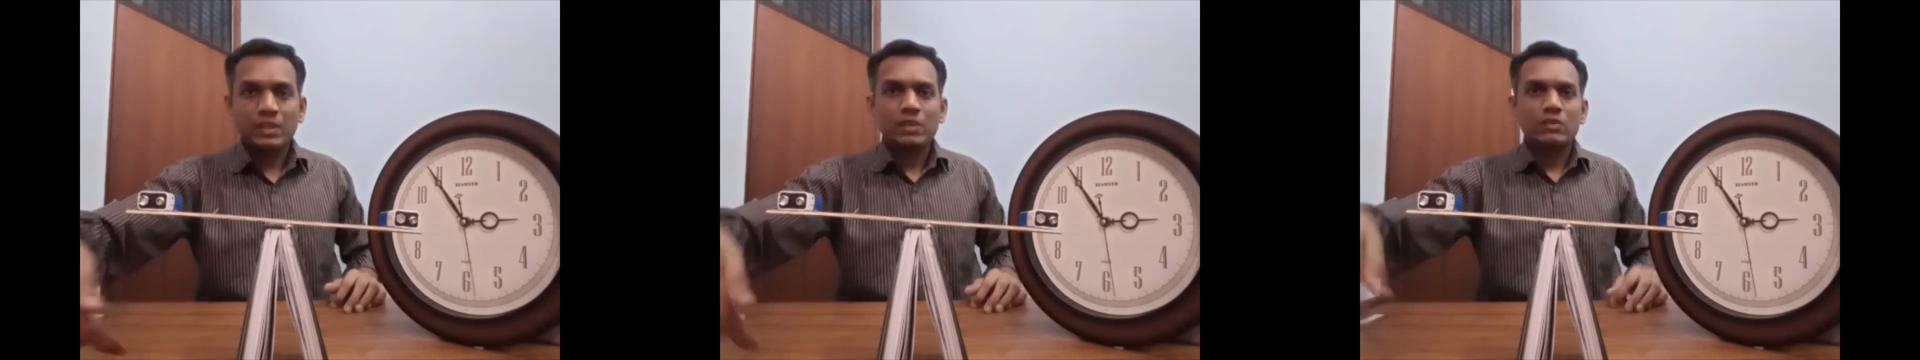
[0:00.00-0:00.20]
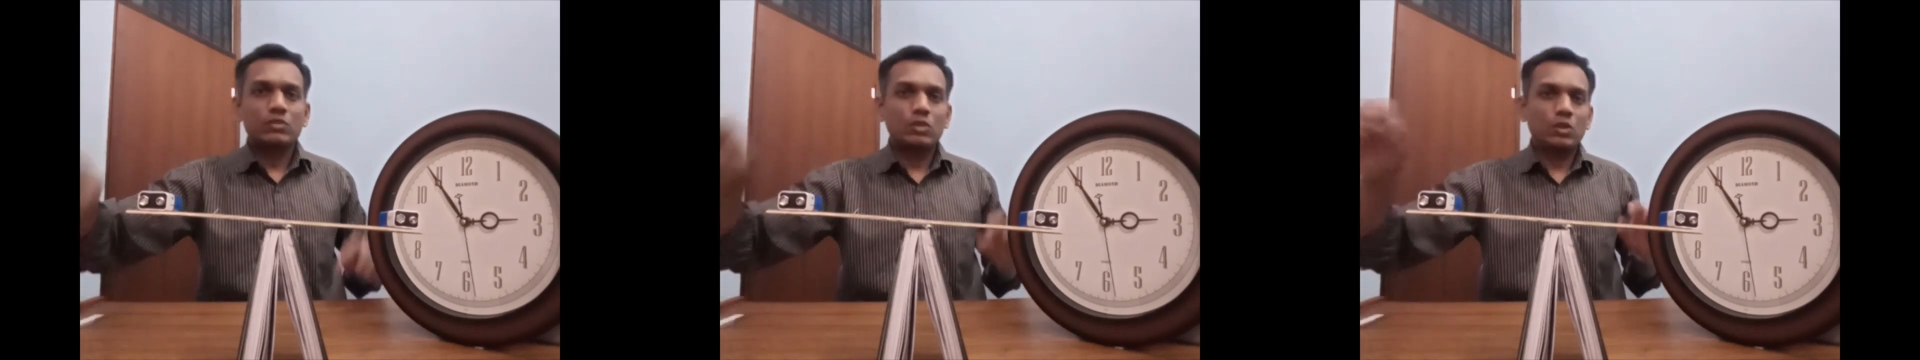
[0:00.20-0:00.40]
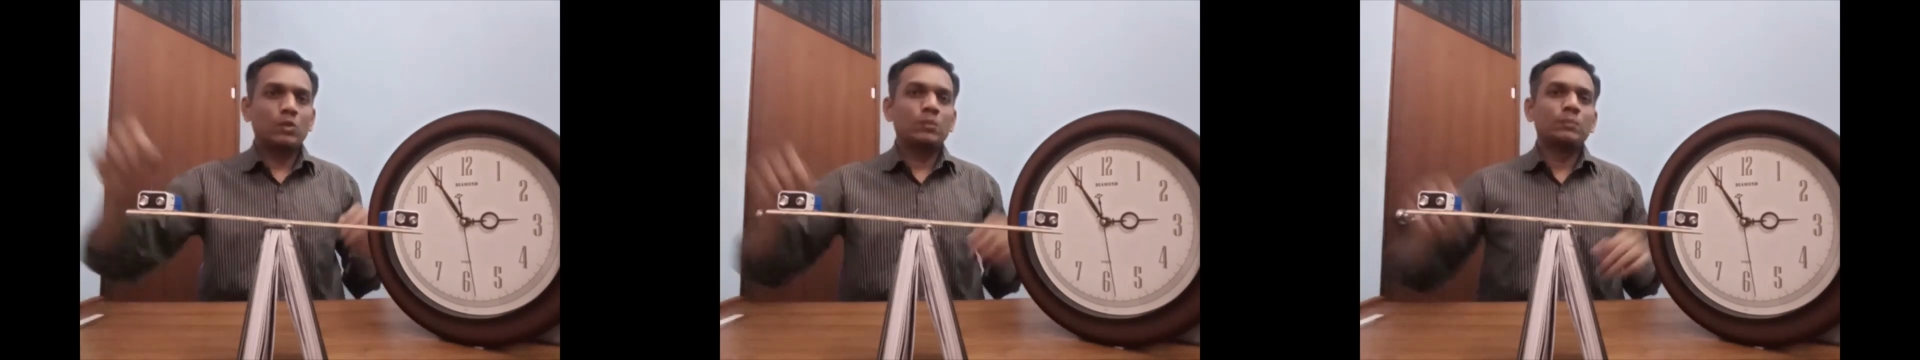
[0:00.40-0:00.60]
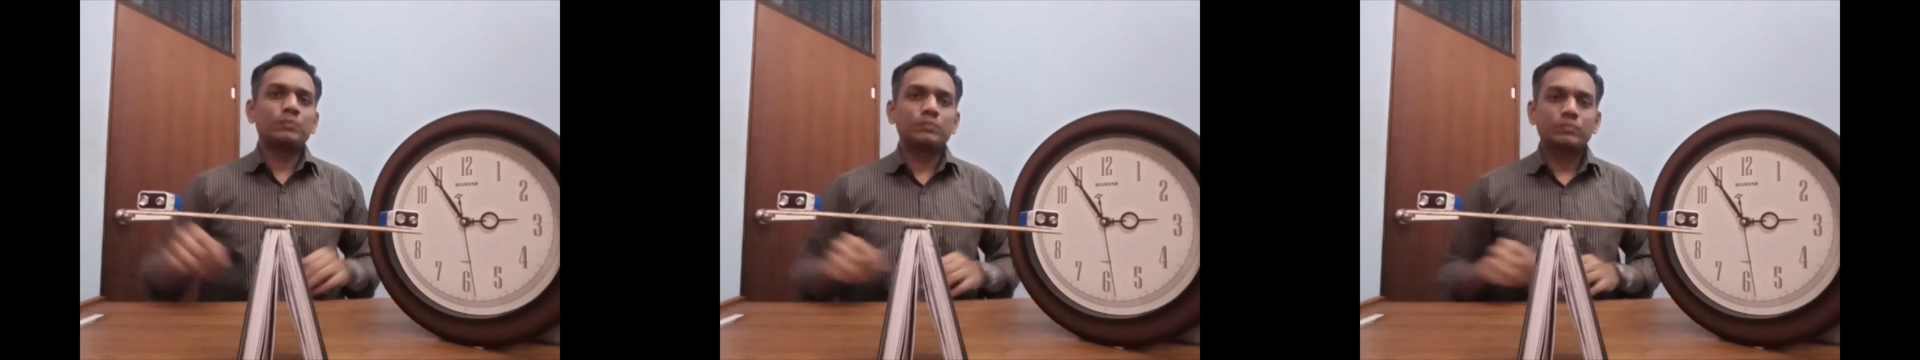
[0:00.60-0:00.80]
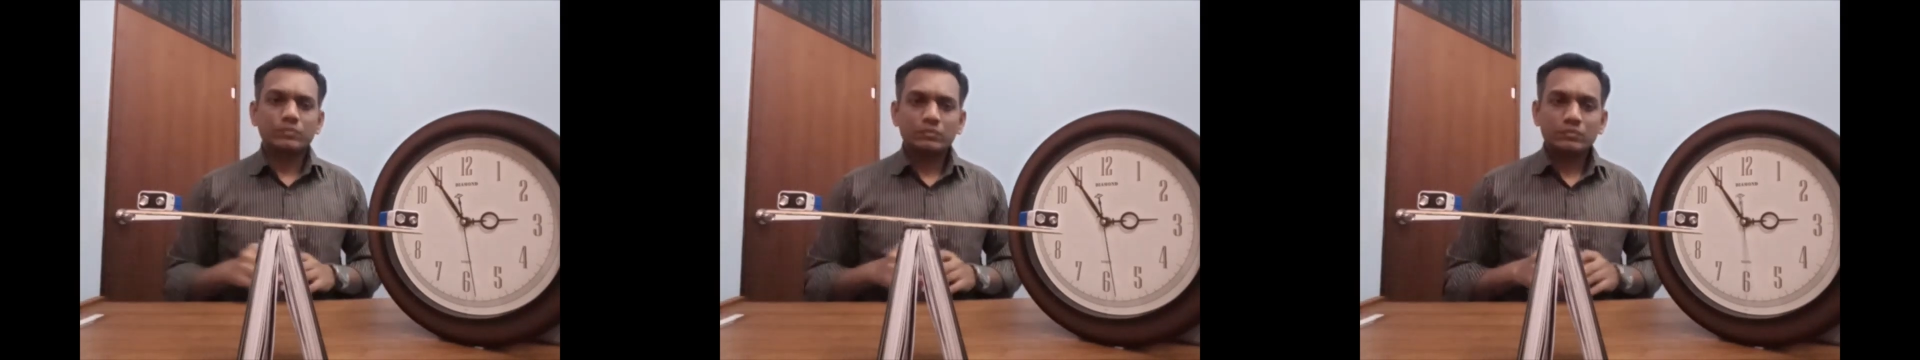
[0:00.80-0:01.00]
So
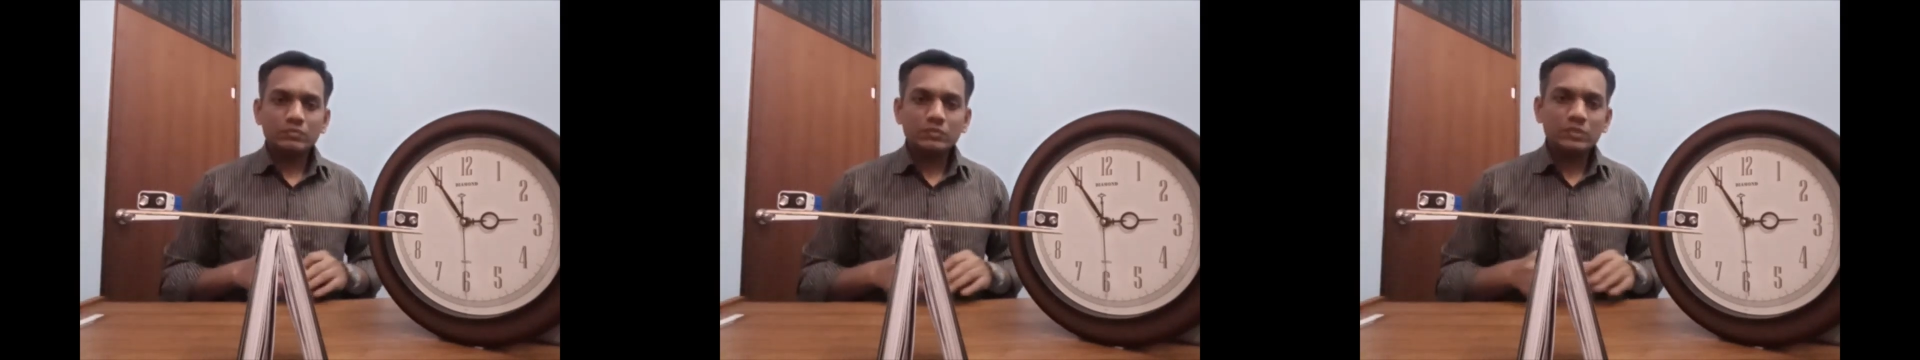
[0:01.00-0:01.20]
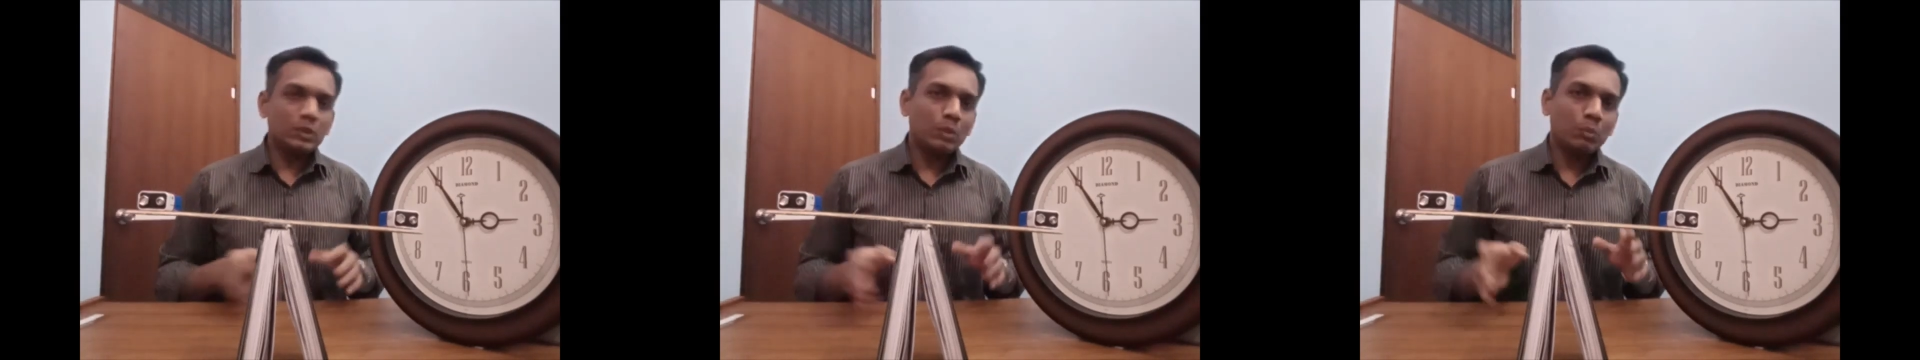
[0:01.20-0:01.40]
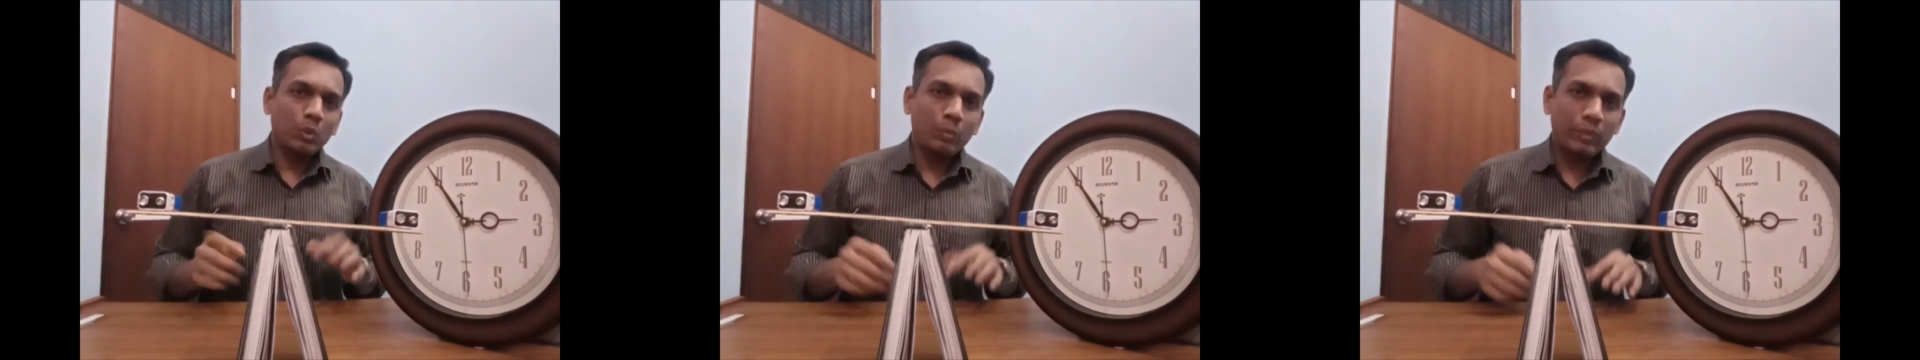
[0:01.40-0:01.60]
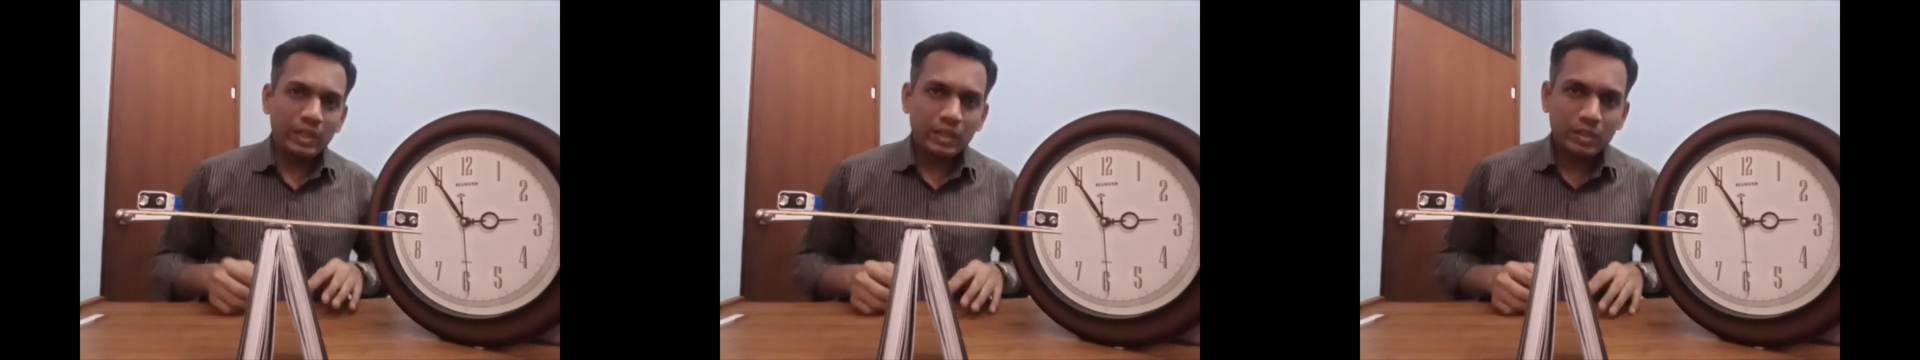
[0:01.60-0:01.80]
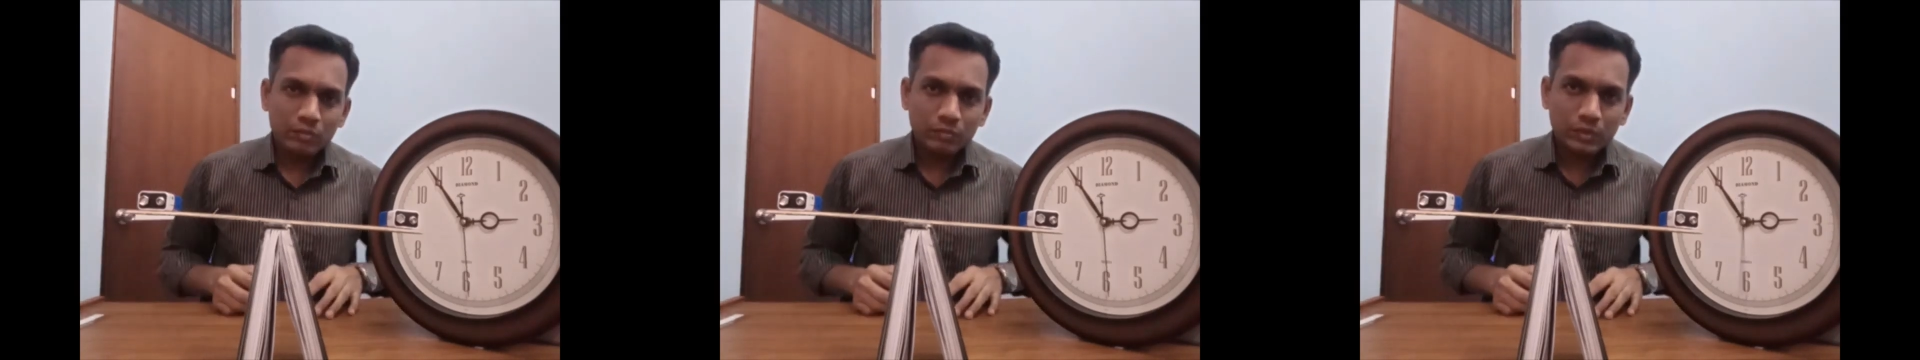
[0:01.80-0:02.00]

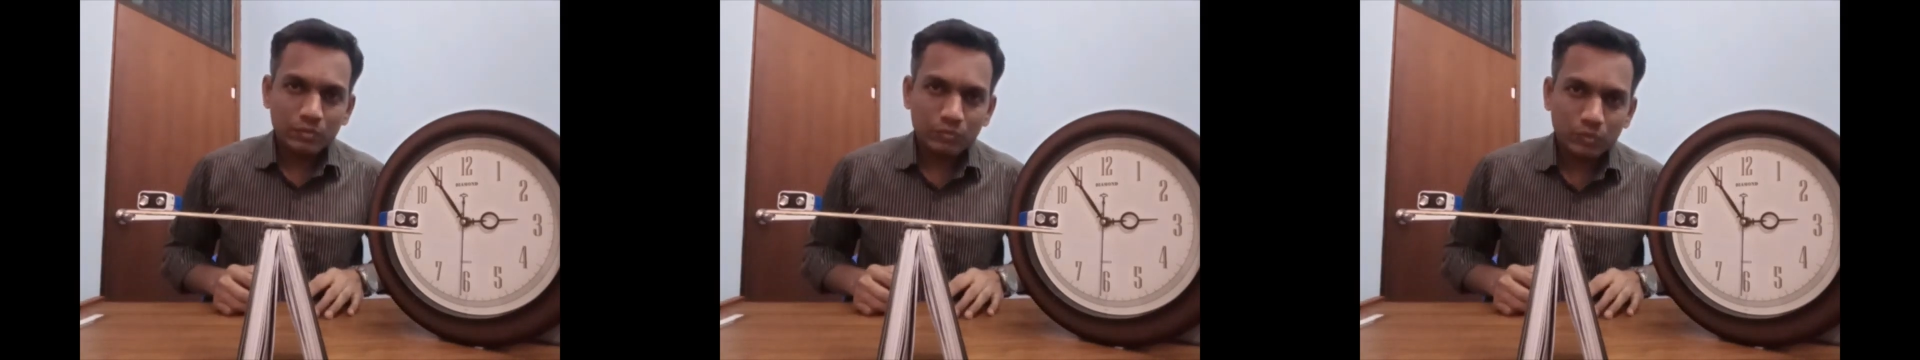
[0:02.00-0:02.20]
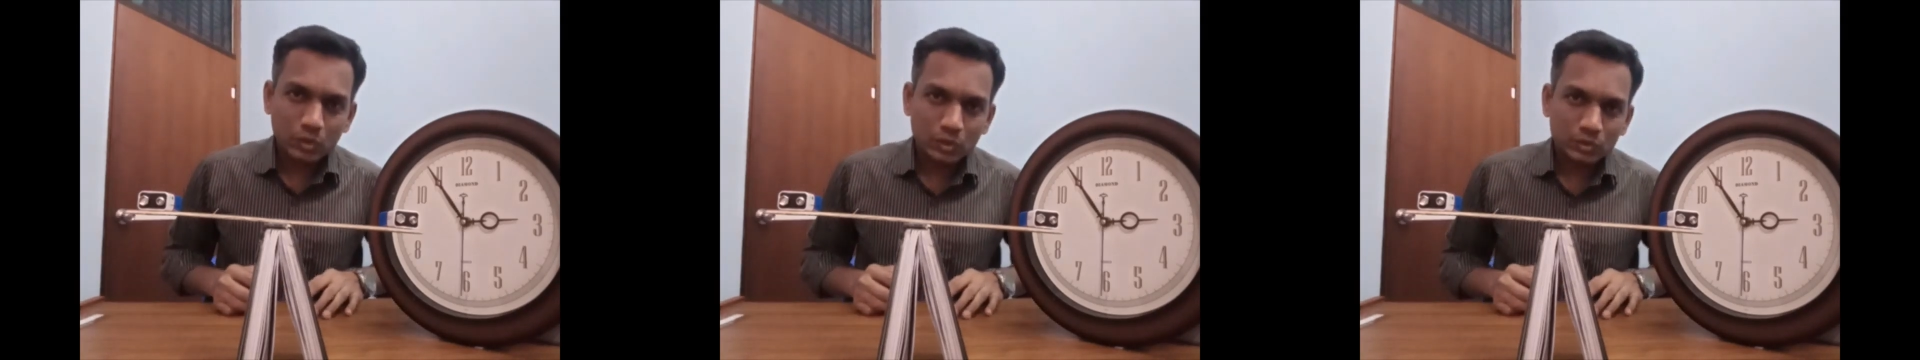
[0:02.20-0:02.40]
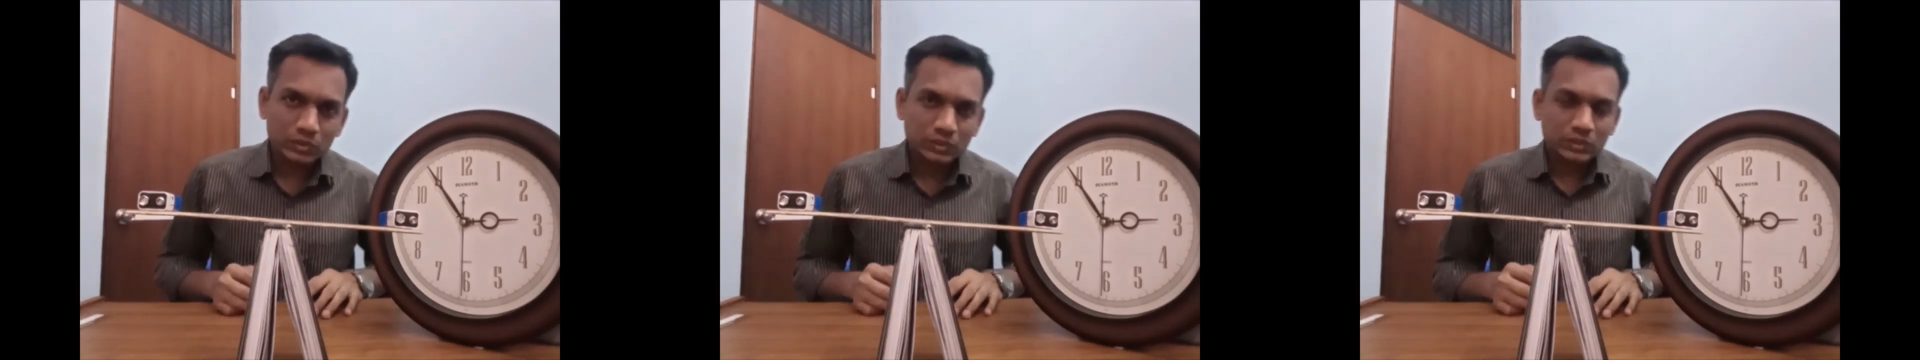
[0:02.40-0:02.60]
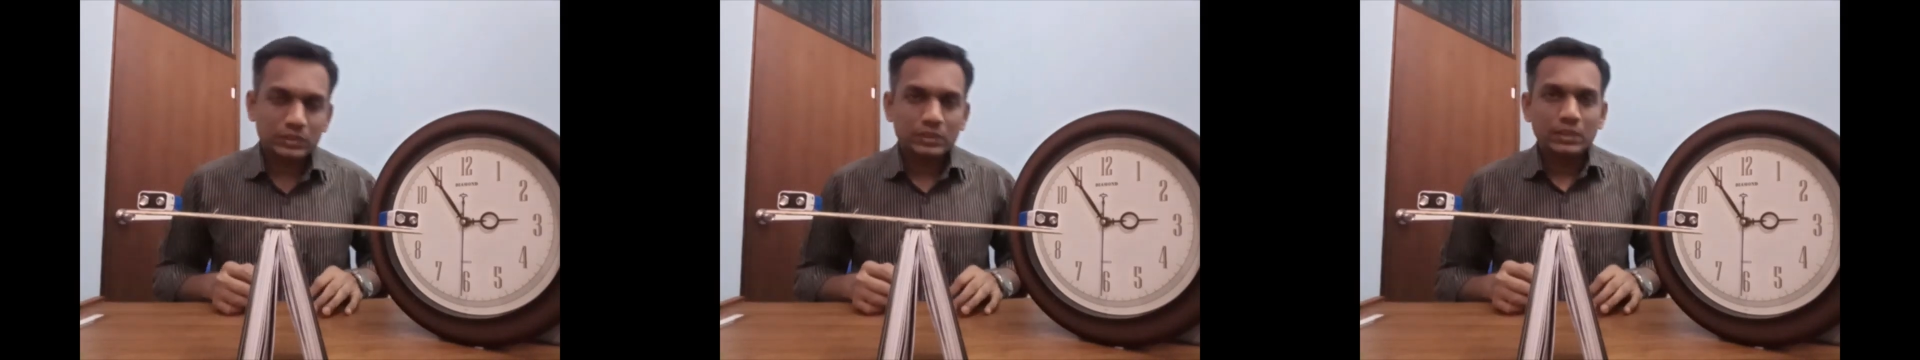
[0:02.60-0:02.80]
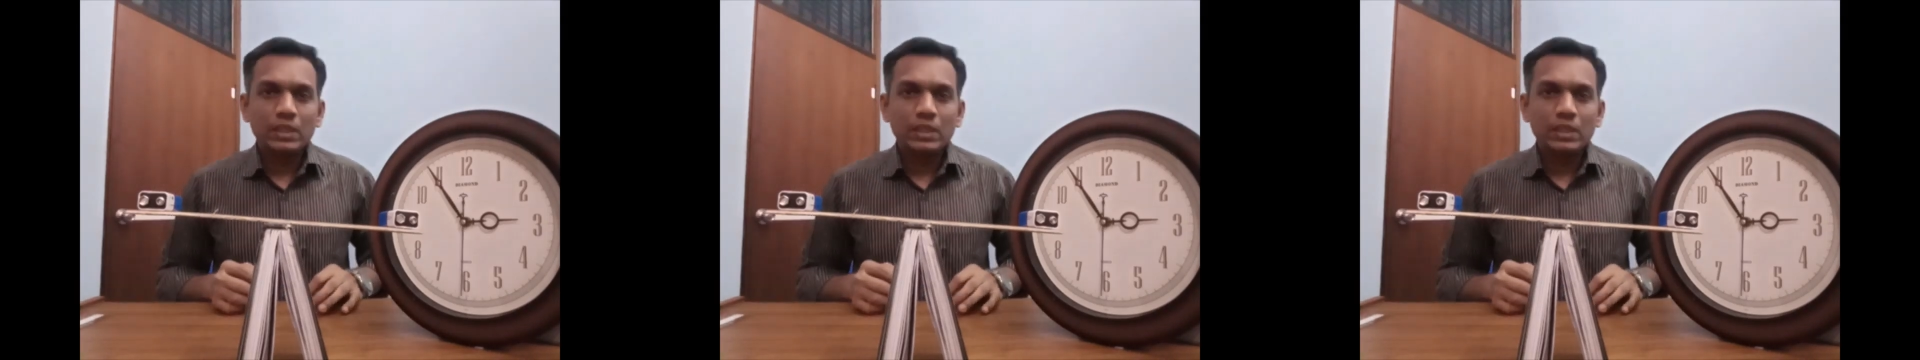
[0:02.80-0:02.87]
moment of a force